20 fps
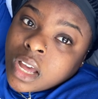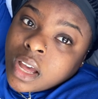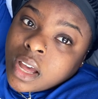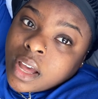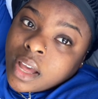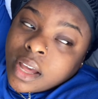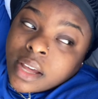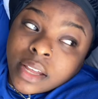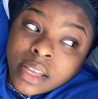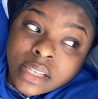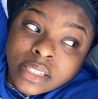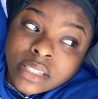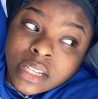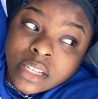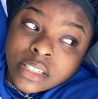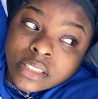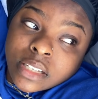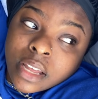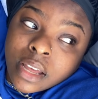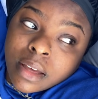i guess
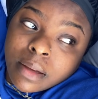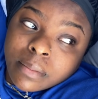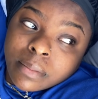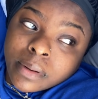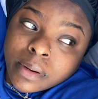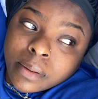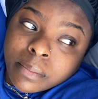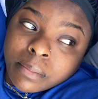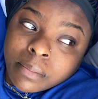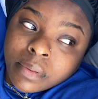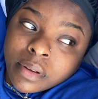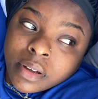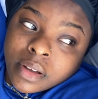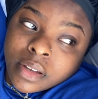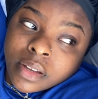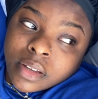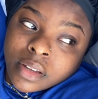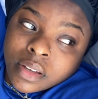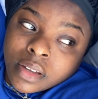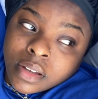that's not happening
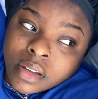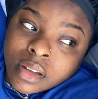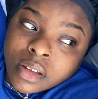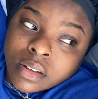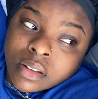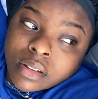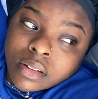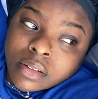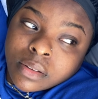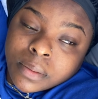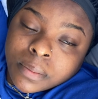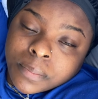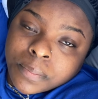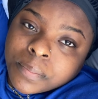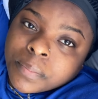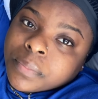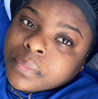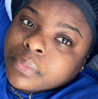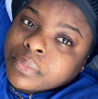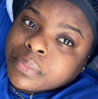but
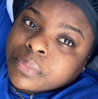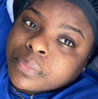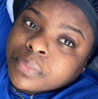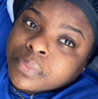um